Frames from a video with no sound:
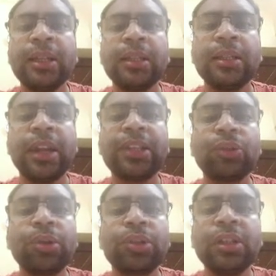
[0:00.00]
Next
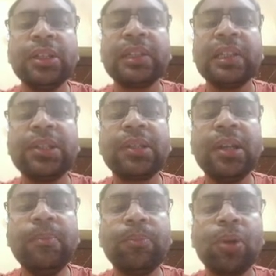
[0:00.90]
question is, list
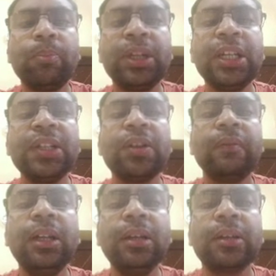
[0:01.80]
some properties of
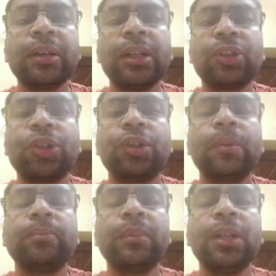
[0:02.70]
the relationship.
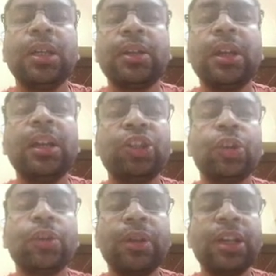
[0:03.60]

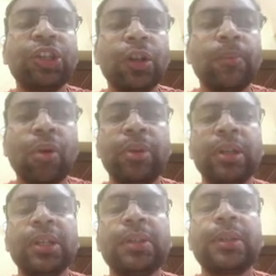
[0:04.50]
Relation
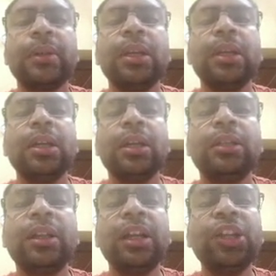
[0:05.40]
properties. The
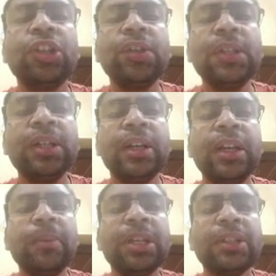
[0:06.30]
relations in a
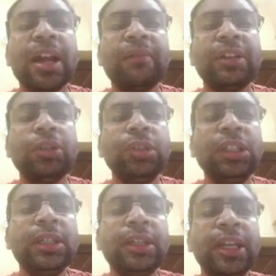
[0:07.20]
database have a
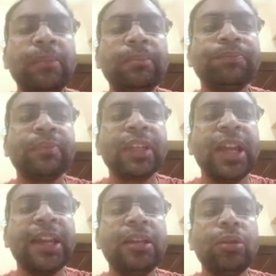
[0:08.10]
unique name,
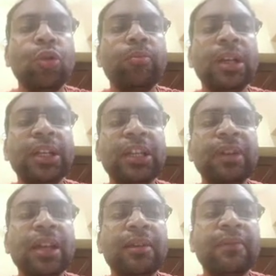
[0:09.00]
and no
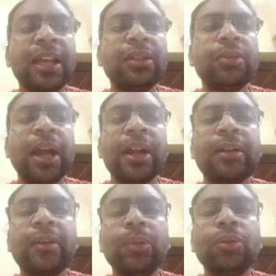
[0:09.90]
multi-valued
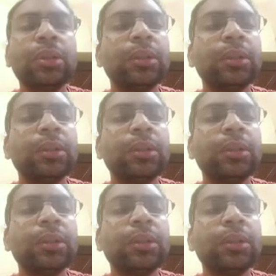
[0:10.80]
attribute